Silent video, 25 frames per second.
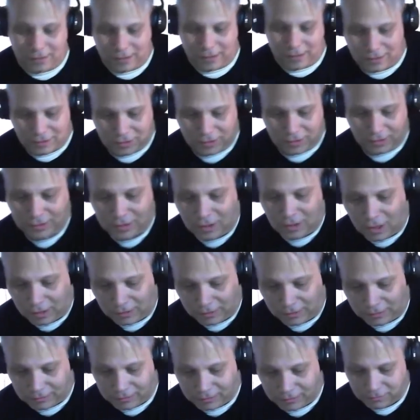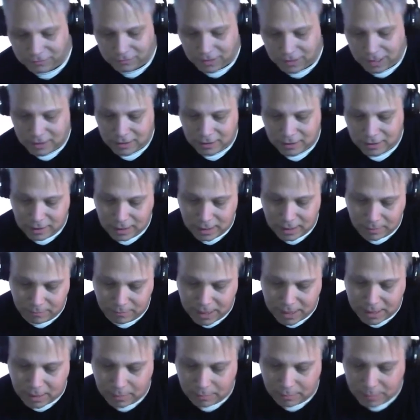Let's just call it right, and
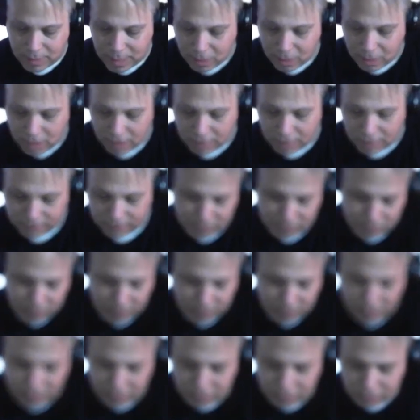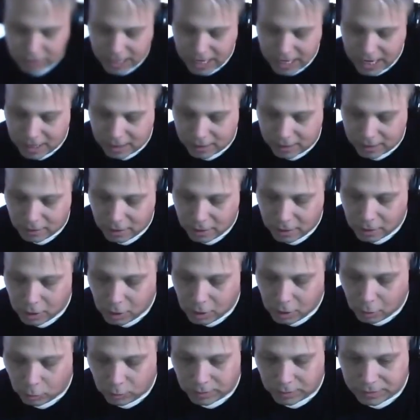make it pay off as much as you can
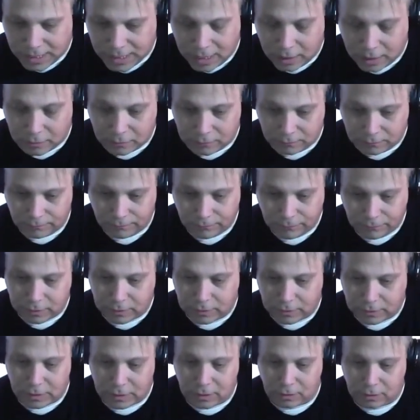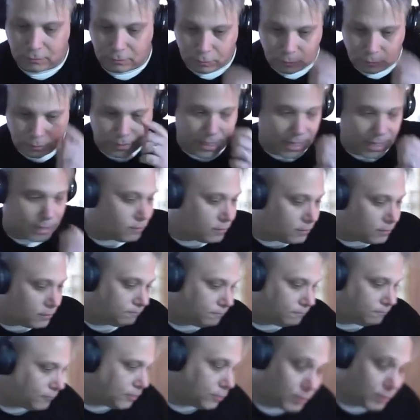without you know without
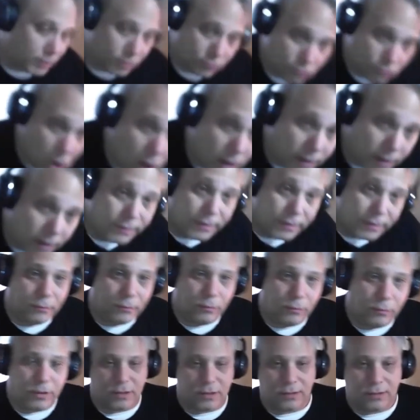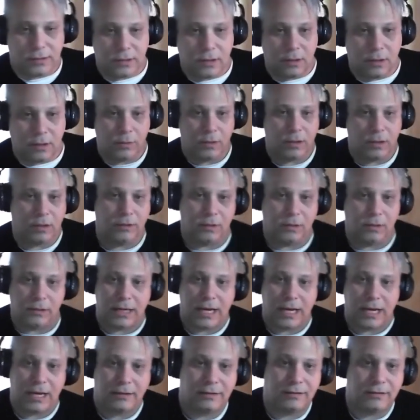doing the wrong which is you know we all know you
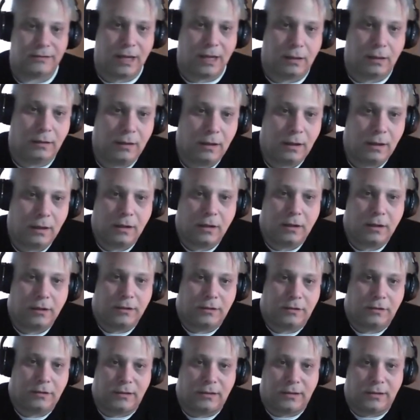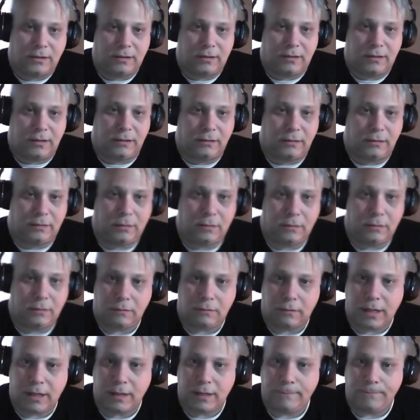can't sell during these things
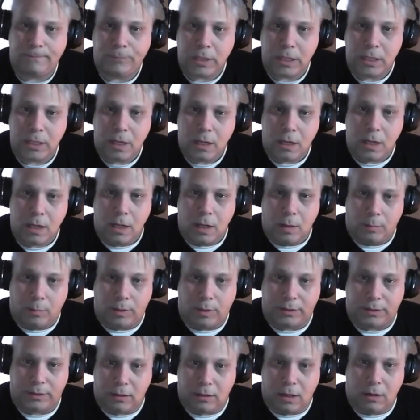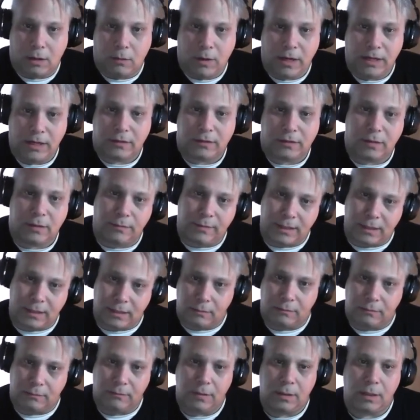right but there are ways to make
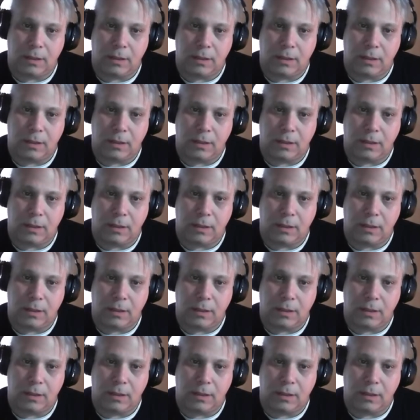it